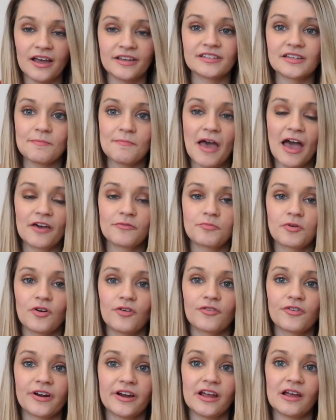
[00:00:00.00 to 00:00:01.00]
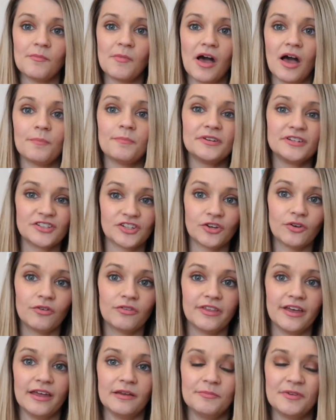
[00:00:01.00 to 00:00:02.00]
a math program up until
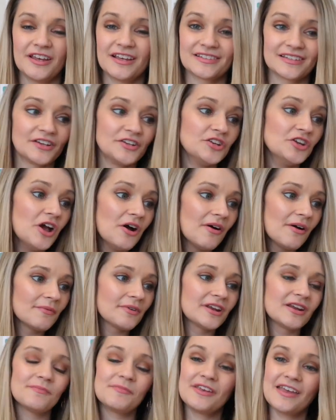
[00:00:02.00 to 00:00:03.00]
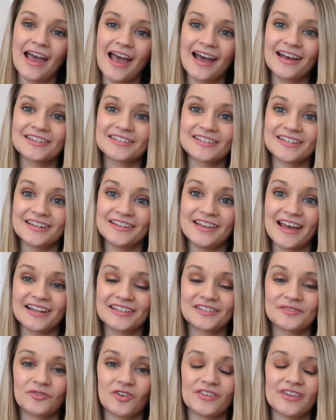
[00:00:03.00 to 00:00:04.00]
then because I know I'm going to be asked, and
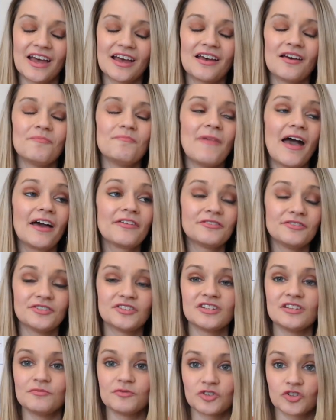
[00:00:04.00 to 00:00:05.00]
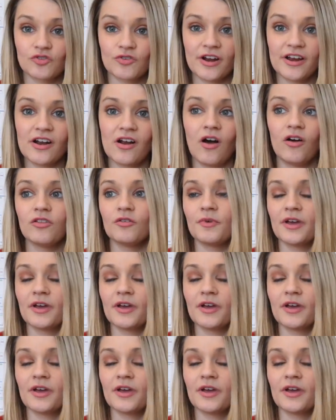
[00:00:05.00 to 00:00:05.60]
that Math UC was great all the